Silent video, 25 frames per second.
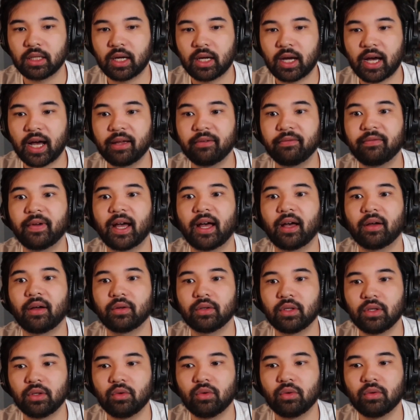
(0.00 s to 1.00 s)
I
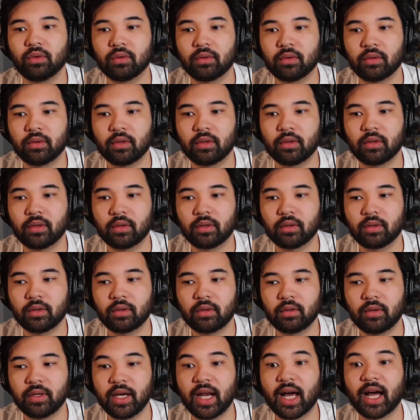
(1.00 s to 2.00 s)
value
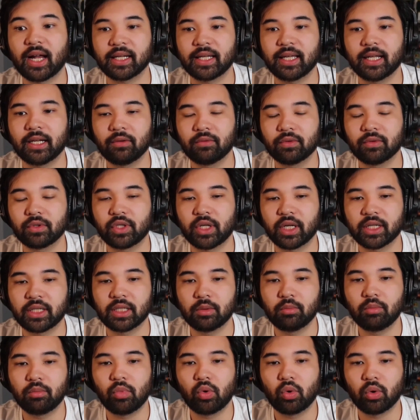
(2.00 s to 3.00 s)
not getting
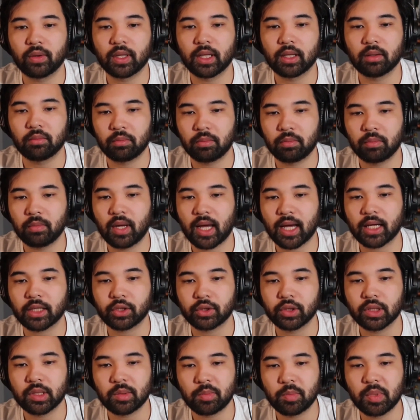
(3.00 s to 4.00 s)
rejected more than
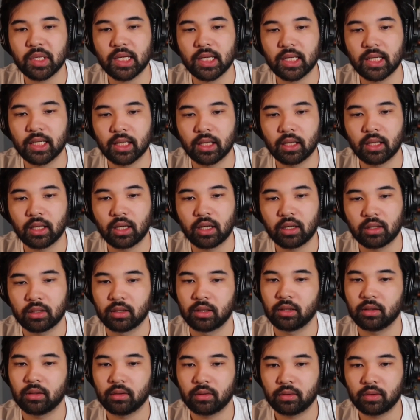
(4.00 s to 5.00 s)
actually being in a
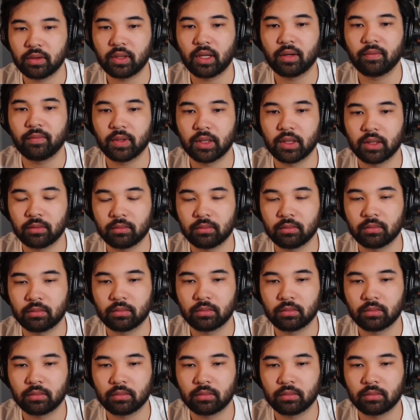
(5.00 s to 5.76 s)
loving,